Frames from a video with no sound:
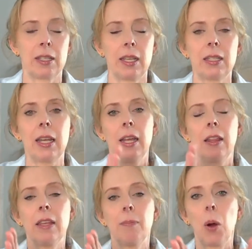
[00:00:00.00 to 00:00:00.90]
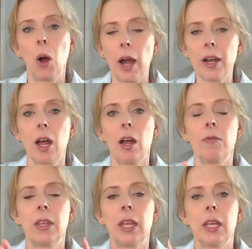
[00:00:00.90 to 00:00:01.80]
This is the part
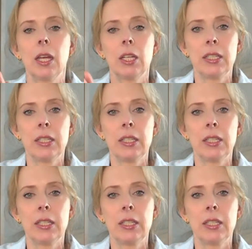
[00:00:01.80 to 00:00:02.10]
of the